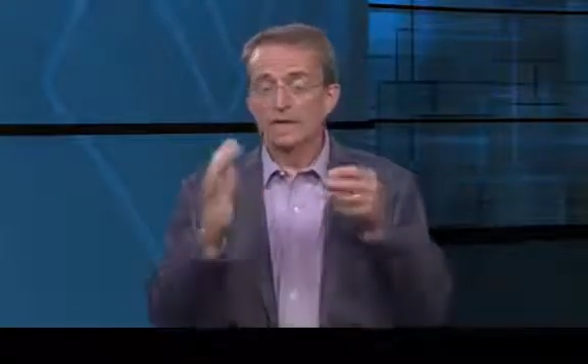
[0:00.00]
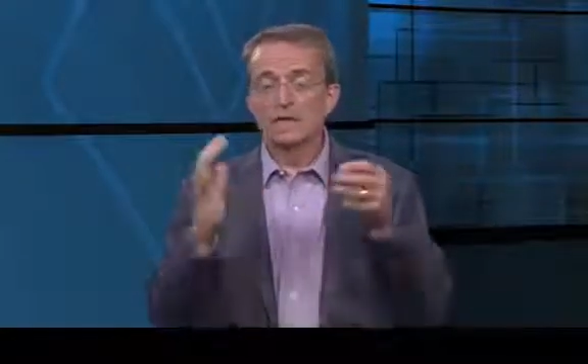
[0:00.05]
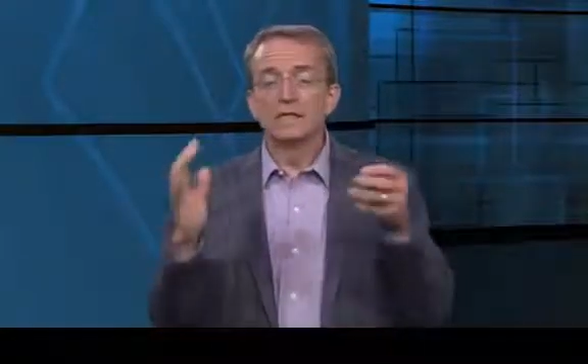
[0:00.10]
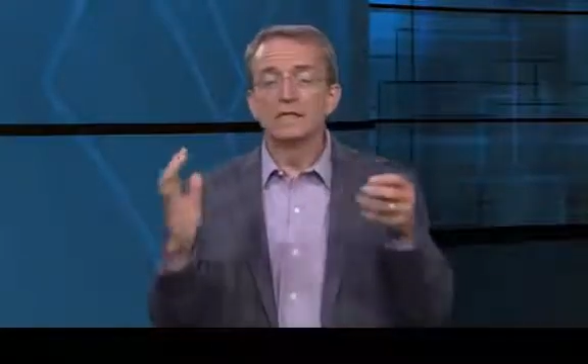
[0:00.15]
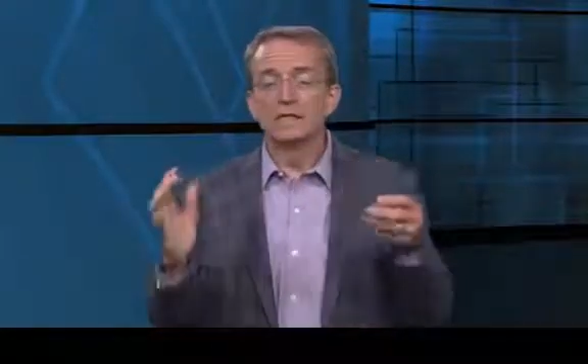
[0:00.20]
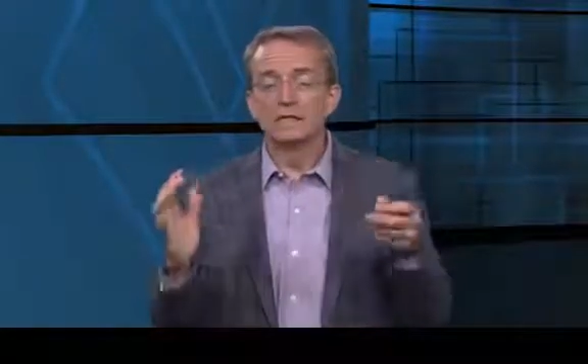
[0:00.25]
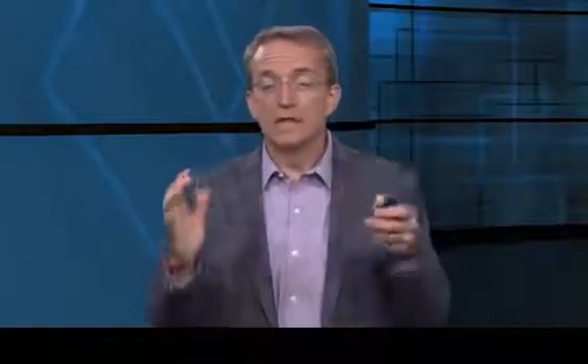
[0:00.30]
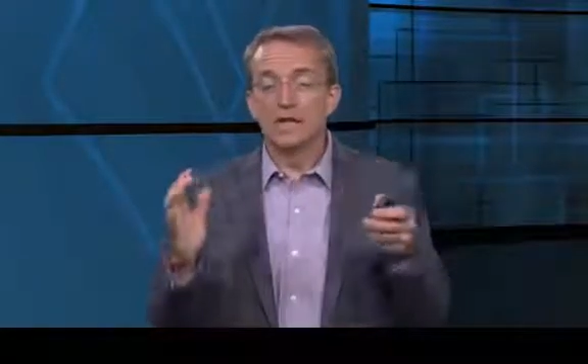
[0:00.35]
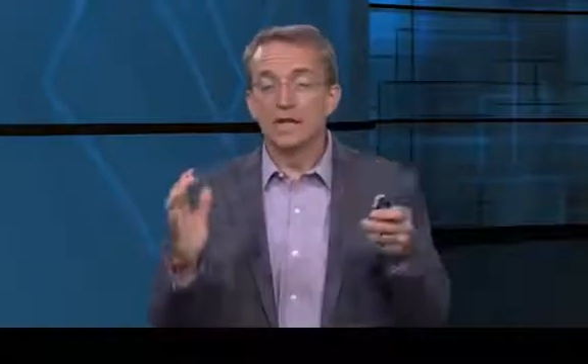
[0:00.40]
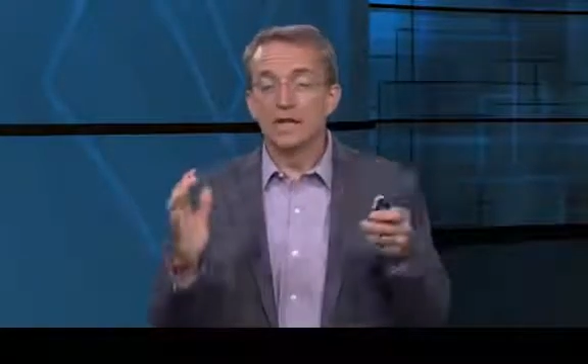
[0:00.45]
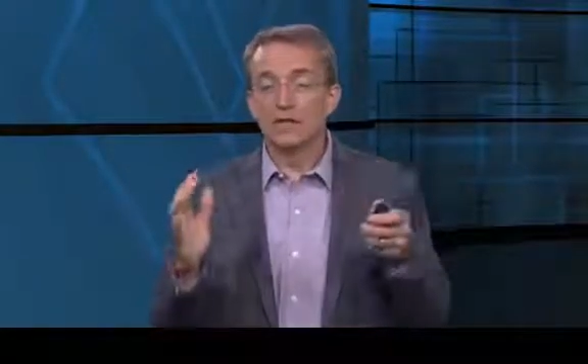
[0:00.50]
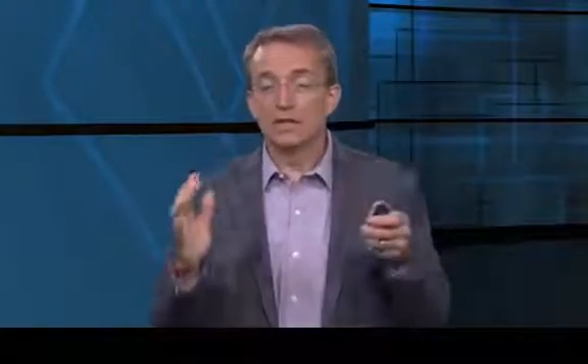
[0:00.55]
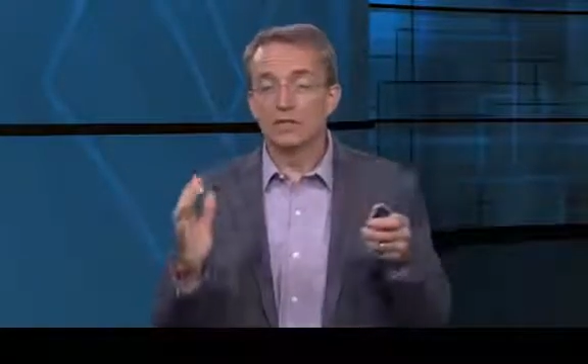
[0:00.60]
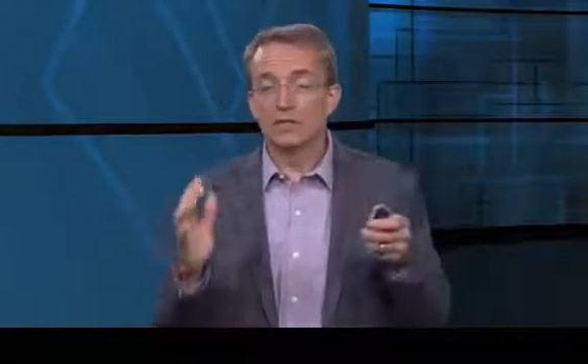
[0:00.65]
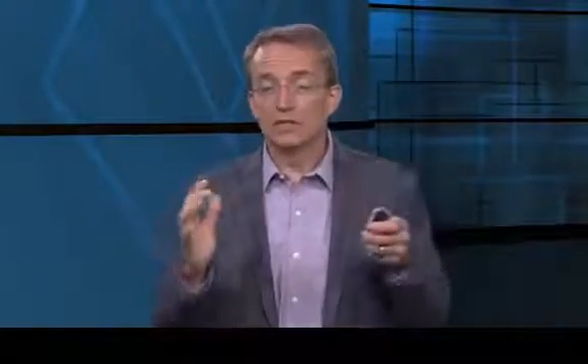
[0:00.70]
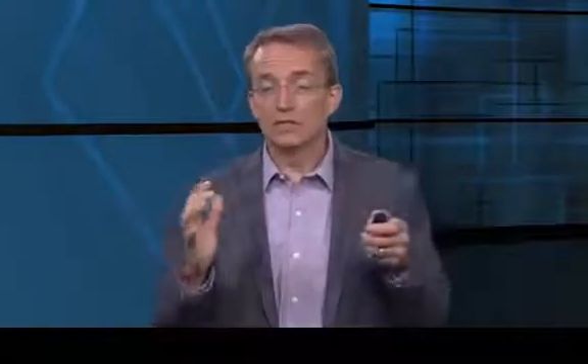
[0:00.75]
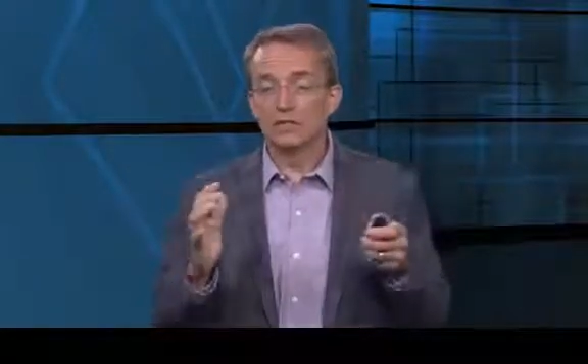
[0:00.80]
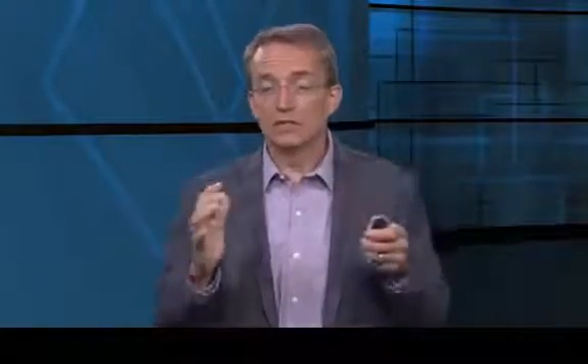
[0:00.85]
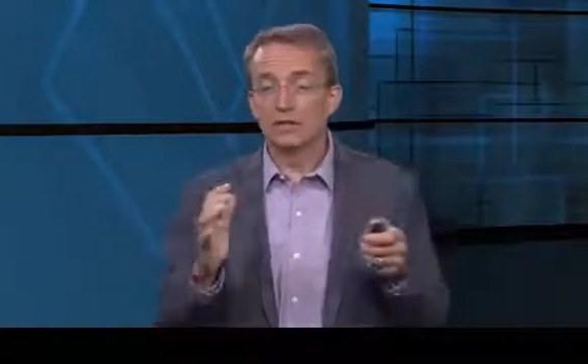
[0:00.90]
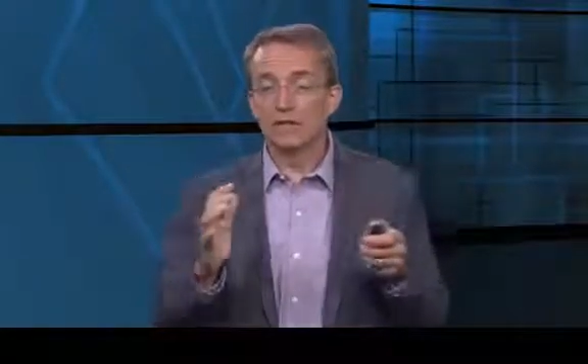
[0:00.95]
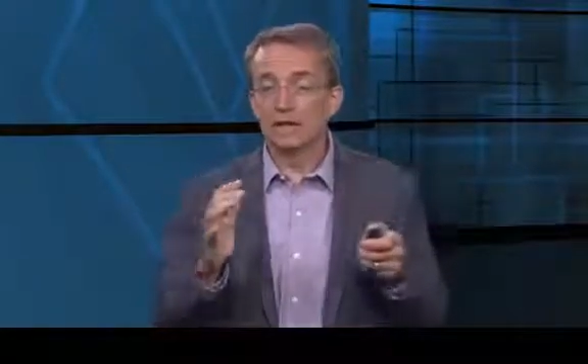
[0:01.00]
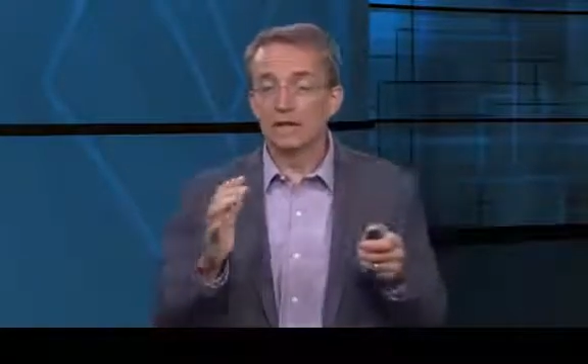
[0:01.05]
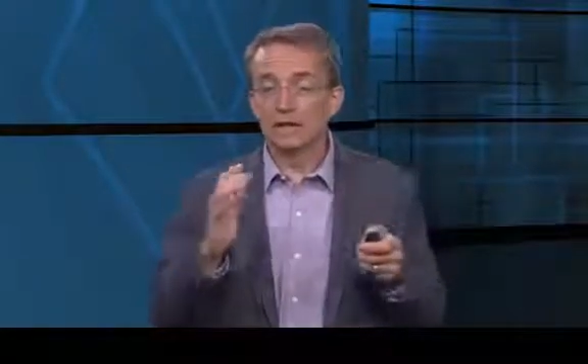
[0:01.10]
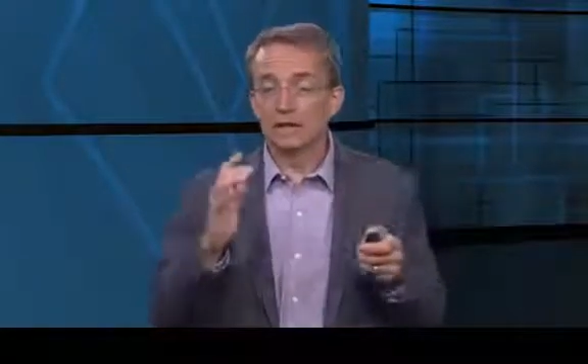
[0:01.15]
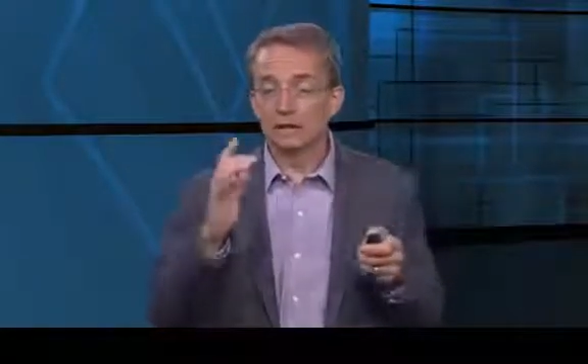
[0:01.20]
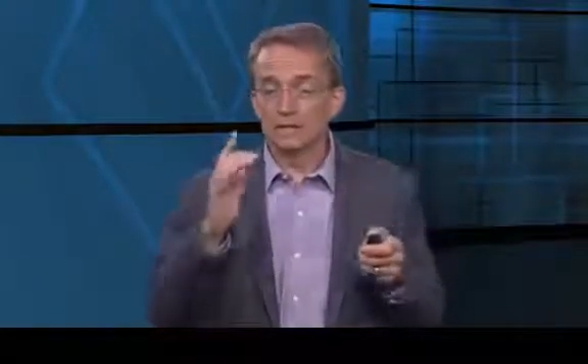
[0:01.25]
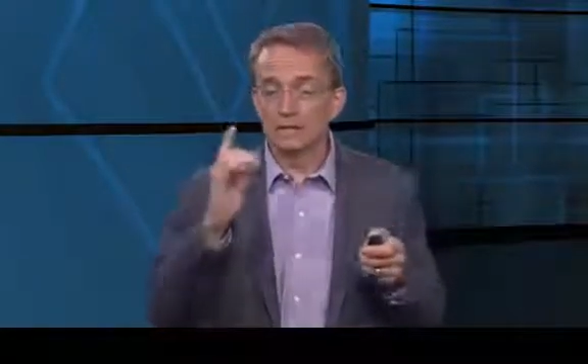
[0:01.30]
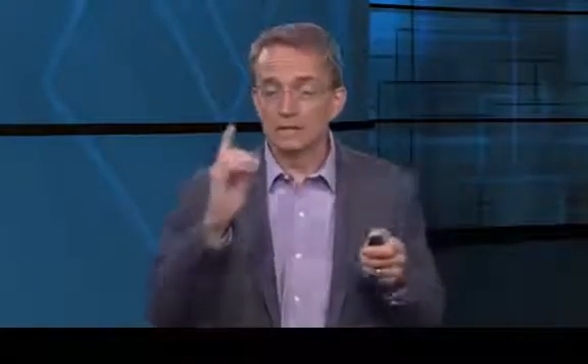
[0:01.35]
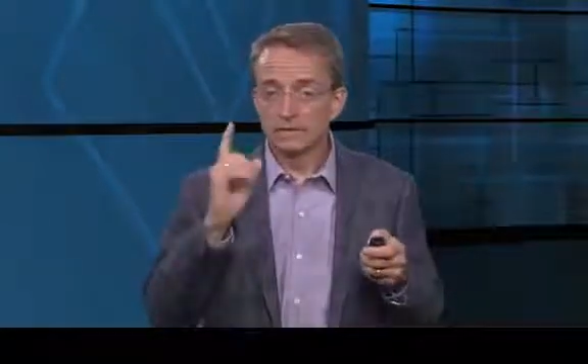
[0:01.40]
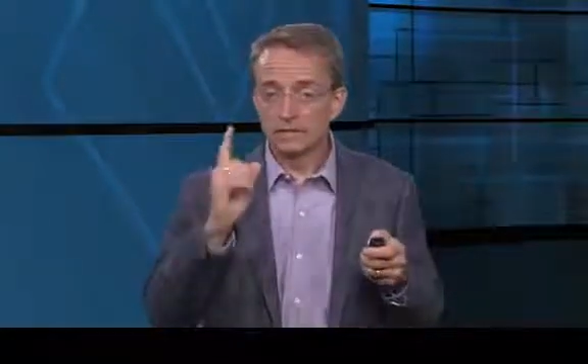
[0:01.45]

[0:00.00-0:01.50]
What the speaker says: deviations from that,